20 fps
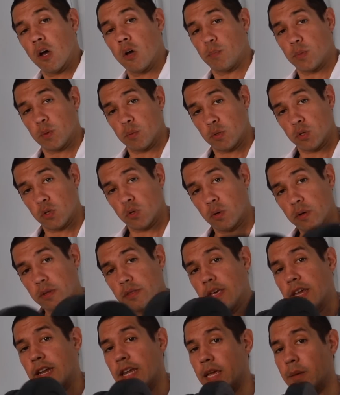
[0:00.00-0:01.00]
I hope you
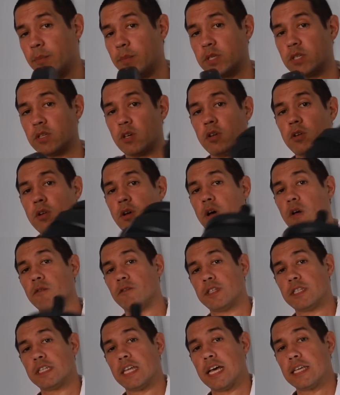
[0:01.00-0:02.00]
enjoyed that episode
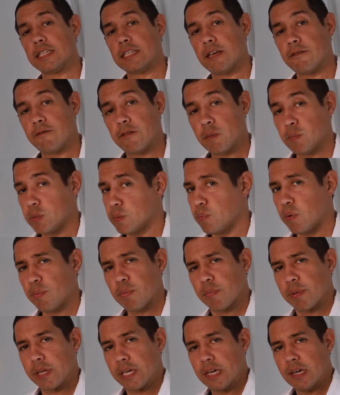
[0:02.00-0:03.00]
of Star Stuff. It was
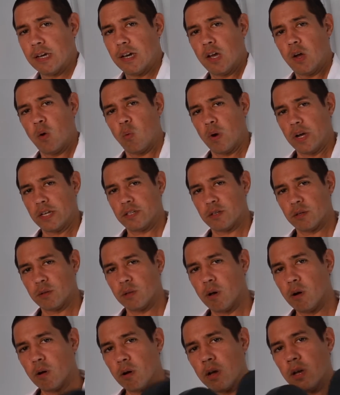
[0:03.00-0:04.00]
probably way too
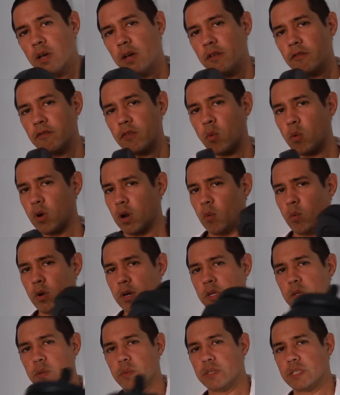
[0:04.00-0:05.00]
long for what I
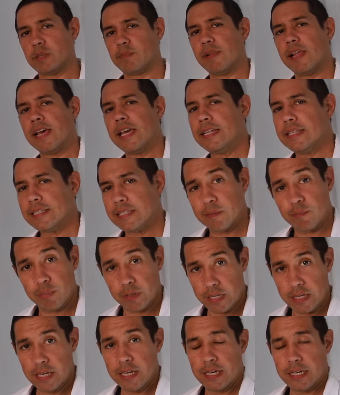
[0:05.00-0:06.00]
wanted to explain,
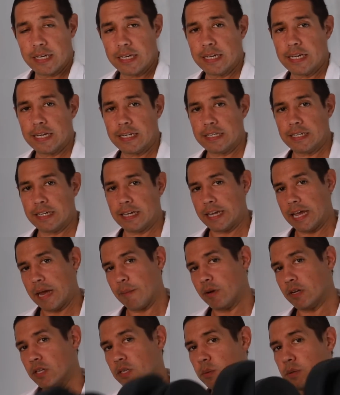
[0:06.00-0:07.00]
simply connecting a
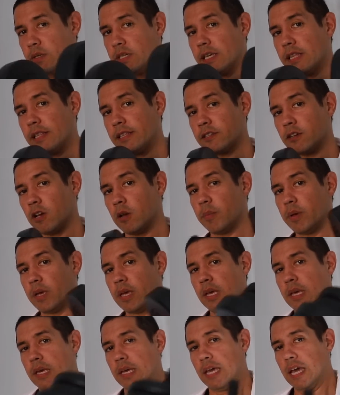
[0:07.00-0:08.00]
camera to a telescope.
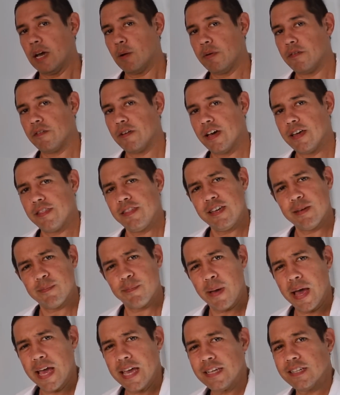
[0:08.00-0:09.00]
However, I think
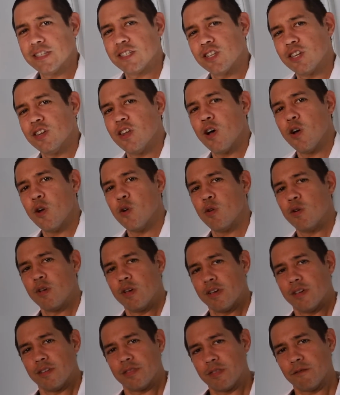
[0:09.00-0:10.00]
it pays to know
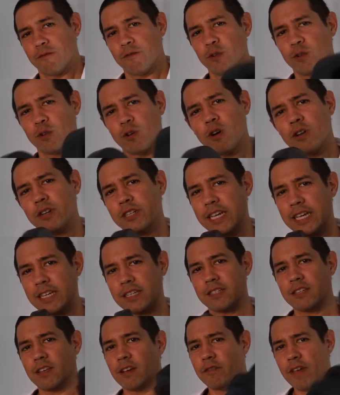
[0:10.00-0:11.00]
the full
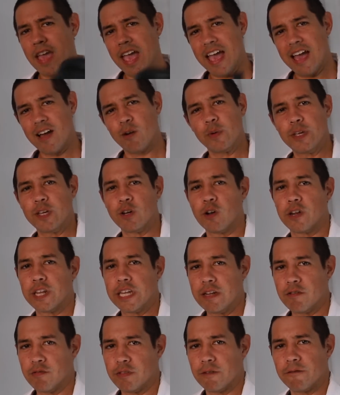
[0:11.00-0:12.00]
context of how we got
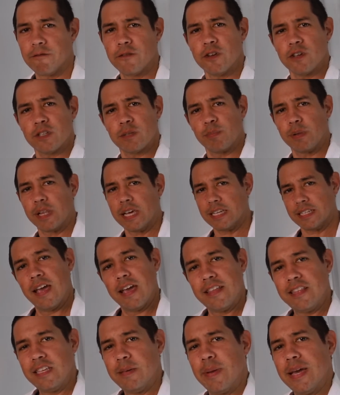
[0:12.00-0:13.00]
here in the first place
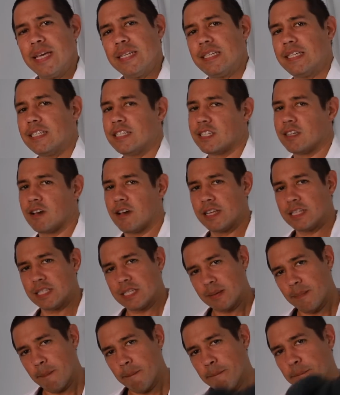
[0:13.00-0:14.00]
and the amazing
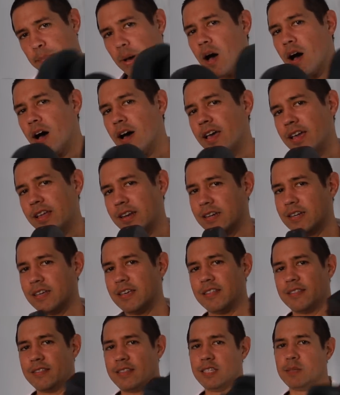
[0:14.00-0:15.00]
science behind
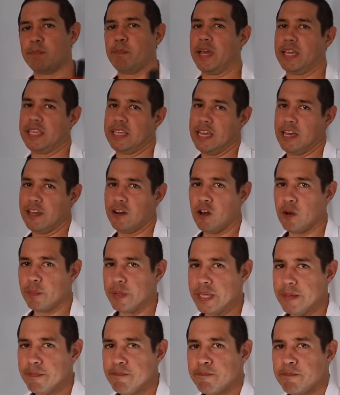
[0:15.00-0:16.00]
this backyard
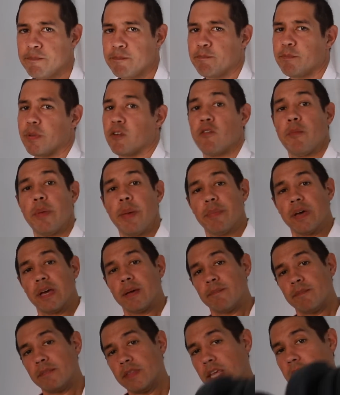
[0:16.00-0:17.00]
hobby. But
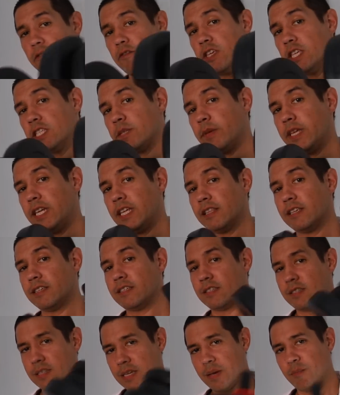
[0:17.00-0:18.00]
remember, everything is
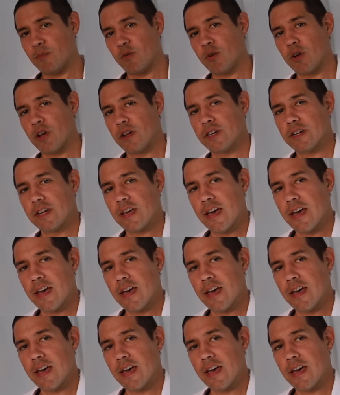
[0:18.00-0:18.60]
meaningless and we're all going to